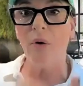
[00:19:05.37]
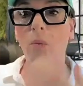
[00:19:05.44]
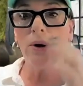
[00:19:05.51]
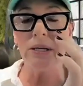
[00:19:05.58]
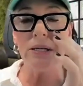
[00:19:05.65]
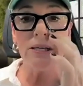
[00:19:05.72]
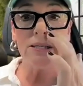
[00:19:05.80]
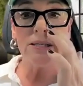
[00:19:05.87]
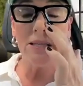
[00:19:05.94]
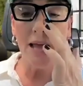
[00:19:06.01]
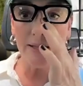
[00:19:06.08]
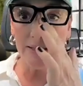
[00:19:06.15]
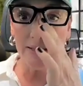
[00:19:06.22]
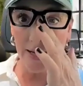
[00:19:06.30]
what it is
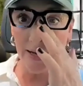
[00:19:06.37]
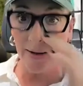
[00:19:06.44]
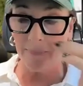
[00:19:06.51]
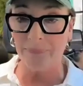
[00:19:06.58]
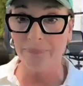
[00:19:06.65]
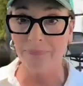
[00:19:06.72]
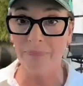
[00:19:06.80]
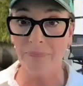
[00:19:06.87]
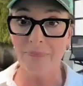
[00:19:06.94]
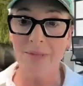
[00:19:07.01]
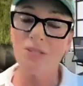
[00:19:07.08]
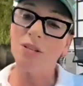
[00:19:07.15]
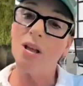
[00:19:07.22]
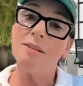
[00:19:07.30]
that's
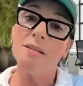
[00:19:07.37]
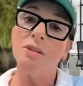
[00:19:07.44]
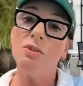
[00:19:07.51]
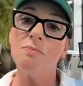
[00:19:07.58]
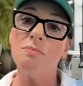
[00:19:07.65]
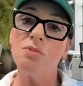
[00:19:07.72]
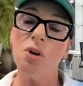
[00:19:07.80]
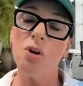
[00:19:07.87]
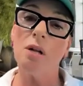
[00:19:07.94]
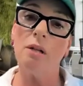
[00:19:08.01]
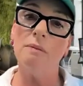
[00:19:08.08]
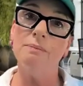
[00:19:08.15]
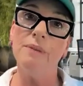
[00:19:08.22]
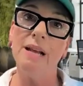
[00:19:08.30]
causing you some
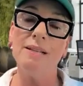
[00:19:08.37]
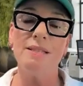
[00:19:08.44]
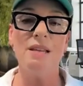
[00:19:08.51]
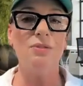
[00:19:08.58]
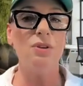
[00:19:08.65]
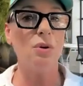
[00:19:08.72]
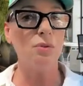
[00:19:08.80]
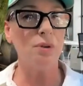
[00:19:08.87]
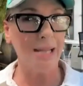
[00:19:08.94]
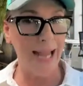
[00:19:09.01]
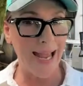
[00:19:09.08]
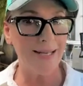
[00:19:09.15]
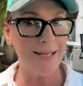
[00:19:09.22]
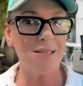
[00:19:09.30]
struggle, and see if you don't
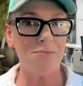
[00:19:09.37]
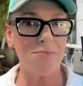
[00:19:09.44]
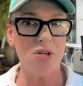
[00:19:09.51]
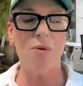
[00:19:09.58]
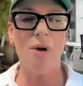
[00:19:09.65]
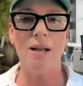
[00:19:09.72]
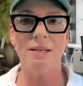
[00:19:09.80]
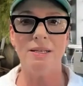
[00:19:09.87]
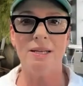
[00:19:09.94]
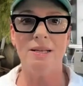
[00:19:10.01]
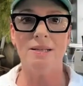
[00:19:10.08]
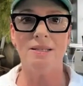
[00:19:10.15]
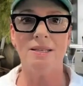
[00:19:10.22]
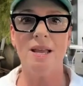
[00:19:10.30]
get some new
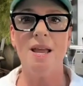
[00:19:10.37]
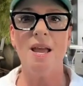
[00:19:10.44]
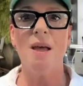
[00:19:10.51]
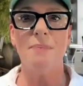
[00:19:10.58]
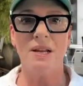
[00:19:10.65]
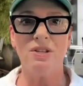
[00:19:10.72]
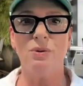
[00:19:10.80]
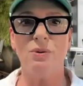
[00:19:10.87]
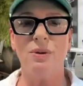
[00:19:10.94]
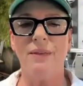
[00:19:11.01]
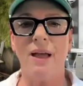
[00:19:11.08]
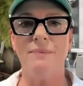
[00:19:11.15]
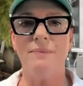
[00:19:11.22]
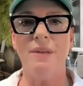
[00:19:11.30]
ideas by doing
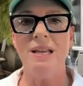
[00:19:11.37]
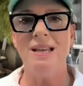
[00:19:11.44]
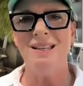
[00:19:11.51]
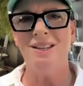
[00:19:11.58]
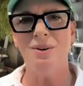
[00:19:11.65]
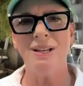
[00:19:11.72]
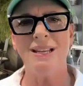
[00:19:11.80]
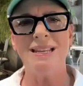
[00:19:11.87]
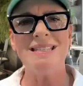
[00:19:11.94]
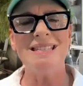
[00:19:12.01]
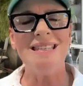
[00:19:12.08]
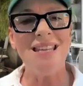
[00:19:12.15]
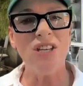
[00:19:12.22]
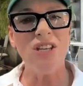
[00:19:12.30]
that. It can
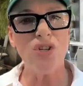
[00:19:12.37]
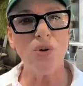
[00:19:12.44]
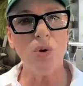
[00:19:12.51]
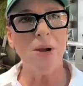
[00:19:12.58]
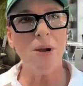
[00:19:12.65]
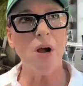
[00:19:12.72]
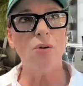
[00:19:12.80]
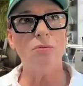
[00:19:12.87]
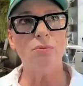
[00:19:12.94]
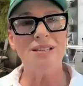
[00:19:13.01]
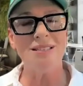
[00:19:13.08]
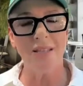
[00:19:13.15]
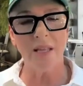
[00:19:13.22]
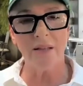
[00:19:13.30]
teach you about
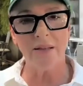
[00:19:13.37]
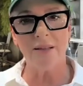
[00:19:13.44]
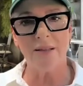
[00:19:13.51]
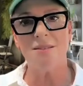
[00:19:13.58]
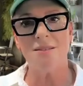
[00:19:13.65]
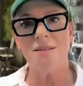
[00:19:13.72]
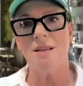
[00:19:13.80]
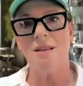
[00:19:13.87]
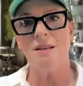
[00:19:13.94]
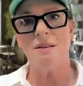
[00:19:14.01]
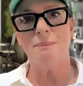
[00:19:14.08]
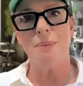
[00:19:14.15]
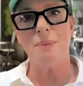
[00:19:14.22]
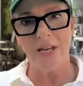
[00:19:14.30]
resiliency
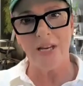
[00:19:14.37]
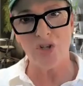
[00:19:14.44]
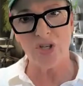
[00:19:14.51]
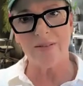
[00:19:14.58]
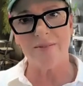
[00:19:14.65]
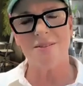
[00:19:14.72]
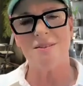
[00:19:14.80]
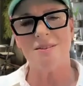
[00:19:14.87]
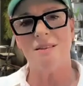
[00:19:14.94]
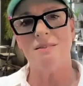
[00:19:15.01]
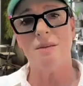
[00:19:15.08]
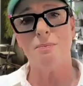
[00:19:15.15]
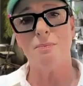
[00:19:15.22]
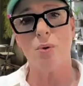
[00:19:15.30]
and patience
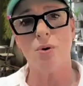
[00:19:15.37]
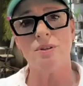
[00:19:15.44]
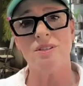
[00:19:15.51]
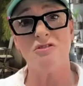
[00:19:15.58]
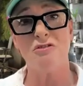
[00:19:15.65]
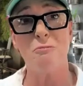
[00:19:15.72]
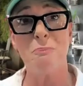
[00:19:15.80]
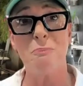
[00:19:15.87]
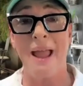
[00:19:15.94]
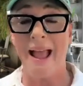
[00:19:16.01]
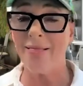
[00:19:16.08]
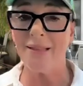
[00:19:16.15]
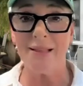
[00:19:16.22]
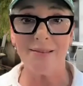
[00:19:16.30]
and the importance of
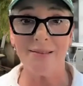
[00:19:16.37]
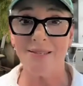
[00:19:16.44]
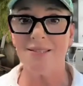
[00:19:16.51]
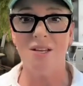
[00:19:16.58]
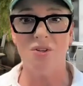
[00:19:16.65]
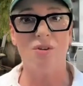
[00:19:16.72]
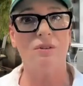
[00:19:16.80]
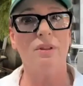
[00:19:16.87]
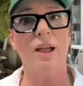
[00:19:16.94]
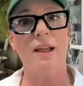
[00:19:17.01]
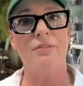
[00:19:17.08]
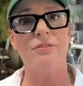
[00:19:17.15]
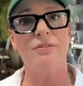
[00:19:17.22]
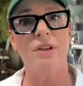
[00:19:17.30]
balance in your
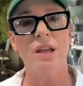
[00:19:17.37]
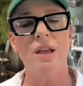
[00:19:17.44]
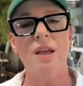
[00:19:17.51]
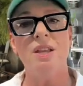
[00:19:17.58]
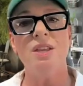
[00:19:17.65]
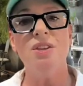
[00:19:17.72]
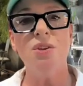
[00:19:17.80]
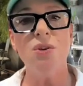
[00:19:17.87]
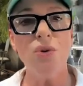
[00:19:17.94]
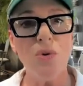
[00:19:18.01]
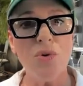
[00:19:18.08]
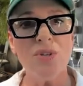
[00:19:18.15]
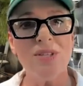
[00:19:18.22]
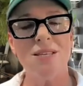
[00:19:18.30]
life.
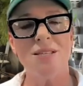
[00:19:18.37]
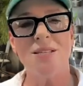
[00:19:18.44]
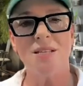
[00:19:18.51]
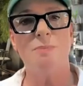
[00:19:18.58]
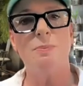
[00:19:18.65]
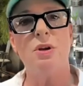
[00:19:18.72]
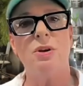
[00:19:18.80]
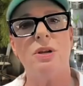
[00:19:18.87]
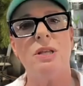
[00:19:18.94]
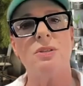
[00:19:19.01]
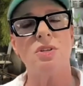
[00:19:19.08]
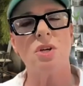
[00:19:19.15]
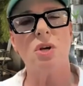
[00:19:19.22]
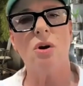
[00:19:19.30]
Use this
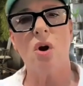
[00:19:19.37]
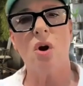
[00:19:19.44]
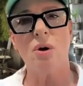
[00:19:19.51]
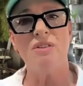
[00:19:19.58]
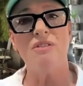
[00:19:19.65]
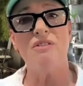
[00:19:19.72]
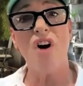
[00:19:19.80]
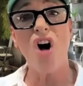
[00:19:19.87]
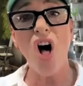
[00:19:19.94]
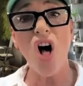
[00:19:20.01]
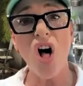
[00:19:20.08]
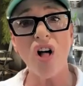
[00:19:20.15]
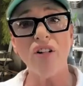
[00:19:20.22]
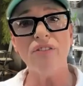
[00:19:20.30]
experience to grow and
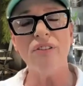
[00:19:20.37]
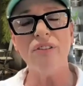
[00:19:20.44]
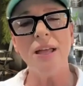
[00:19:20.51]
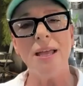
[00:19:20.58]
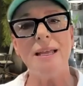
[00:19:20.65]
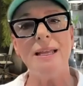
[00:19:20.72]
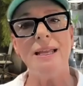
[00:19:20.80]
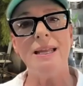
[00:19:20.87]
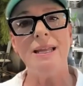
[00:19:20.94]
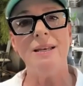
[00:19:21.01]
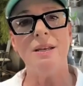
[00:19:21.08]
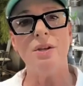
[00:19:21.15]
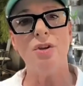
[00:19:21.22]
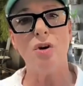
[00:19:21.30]
evolve
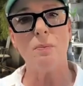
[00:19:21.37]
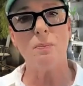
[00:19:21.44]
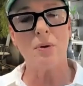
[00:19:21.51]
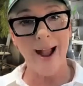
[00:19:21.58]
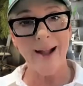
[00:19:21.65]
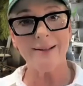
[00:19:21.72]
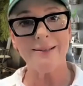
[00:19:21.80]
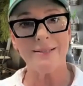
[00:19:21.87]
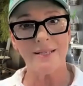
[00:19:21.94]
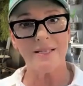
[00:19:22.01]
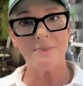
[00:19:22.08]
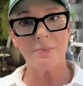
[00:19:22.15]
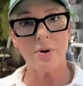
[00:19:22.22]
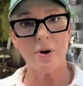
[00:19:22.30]
in your
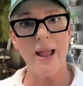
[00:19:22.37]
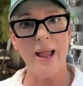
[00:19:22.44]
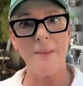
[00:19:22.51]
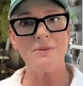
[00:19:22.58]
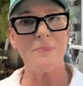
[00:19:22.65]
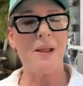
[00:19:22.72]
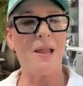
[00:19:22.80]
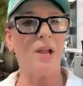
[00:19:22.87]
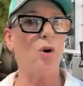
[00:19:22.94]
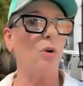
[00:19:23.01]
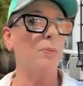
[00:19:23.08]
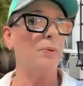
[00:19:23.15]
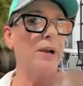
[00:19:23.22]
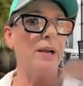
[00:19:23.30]
practice, perhaps by
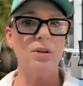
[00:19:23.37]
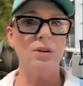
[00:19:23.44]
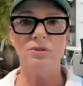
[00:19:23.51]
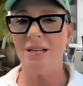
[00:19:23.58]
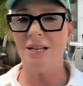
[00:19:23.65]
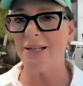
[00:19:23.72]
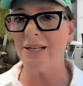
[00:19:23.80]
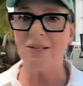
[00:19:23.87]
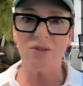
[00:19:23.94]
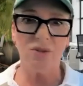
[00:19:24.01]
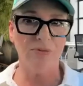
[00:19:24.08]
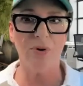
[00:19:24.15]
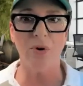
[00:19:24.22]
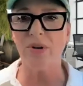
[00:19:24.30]
incorporating new techniques
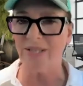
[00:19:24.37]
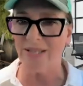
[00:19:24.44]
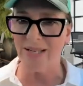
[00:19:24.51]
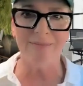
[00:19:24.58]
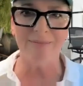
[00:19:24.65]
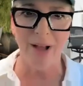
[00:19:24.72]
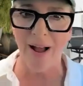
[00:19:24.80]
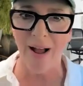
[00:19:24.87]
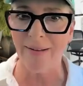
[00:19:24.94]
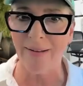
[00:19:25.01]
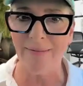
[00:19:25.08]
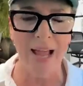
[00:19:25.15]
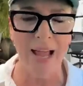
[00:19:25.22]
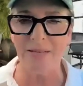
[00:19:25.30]
or focusing
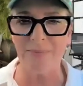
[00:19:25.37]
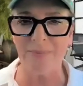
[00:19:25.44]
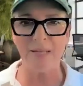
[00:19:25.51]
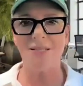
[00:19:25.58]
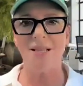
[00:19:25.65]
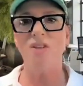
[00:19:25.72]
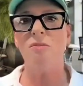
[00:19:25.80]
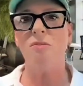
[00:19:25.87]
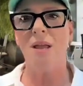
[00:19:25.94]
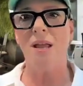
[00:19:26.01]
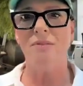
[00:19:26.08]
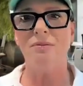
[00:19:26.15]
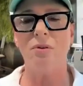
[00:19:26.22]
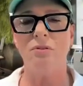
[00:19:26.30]
on aspects that you
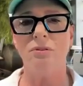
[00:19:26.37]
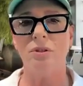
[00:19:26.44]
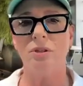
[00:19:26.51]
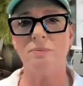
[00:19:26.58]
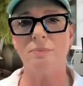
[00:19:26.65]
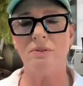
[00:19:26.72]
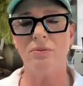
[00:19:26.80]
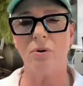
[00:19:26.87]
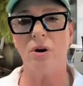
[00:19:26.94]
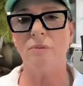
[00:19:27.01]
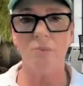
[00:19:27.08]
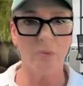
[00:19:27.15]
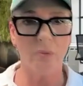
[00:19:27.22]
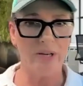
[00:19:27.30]
may have overlooked
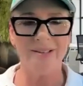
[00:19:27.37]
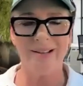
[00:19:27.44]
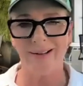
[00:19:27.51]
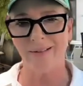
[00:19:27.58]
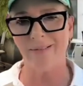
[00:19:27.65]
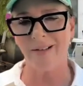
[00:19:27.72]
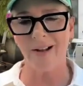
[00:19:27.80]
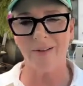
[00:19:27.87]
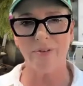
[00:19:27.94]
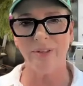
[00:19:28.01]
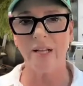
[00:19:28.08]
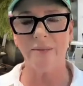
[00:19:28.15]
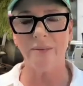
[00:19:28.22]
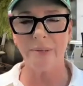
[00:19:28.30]
before. We'd kind of covered
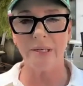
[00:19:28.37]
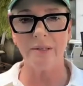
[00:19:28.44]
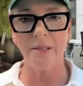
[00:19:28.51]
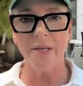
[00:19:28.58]
that a bit.